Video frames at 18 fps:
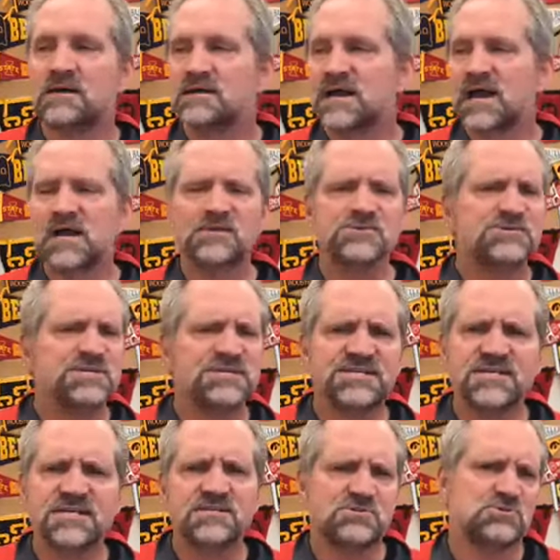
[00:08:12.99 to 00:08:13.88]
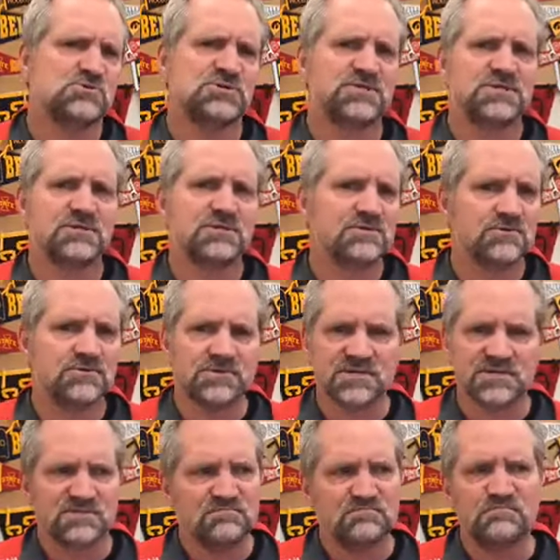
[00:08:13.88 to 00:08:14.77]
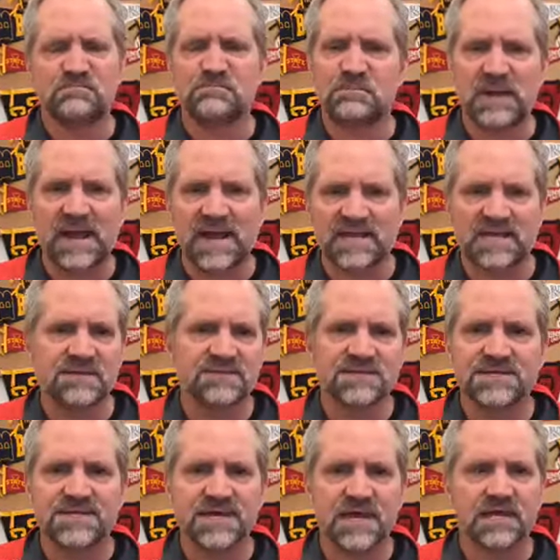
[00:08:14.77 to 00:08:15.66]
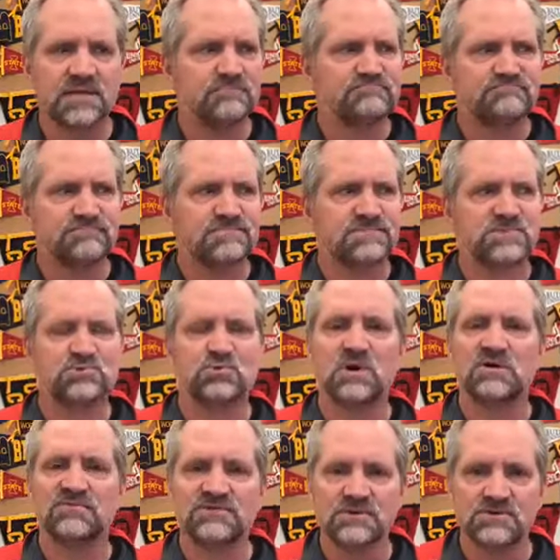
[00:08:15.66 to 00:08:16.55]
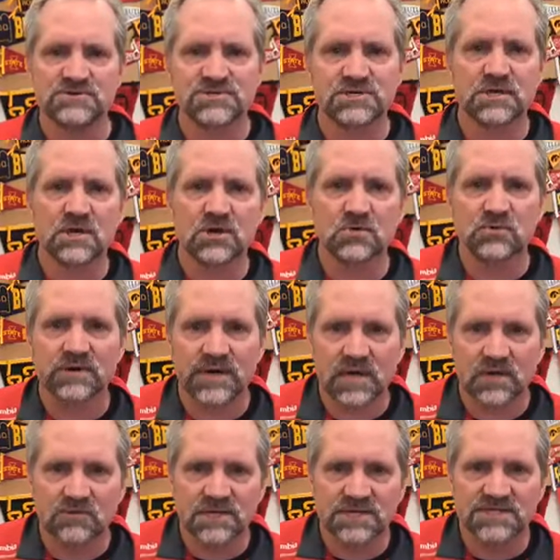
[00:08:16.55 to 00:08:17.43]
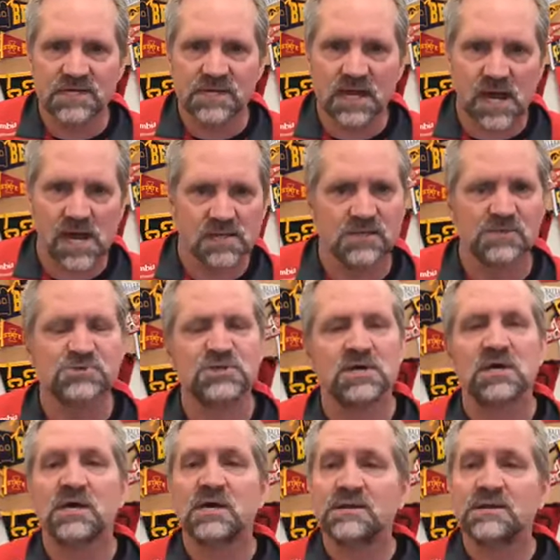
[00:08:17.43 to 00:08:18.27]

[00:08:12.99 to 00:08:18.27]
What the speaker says: Colleges didn't used to do this back in the day, 12 years ago when I went to college.